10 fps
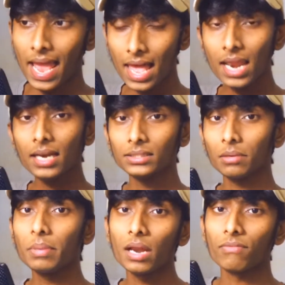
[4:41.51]
Ellen is
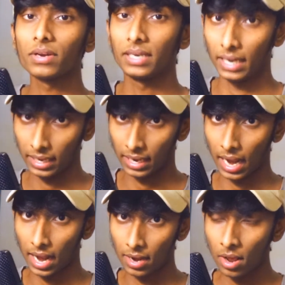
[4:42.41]
a bit of a
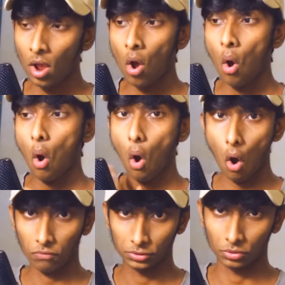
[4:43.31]
dickhead
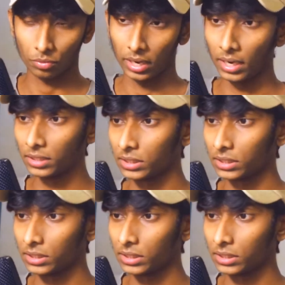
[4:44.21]
off screen.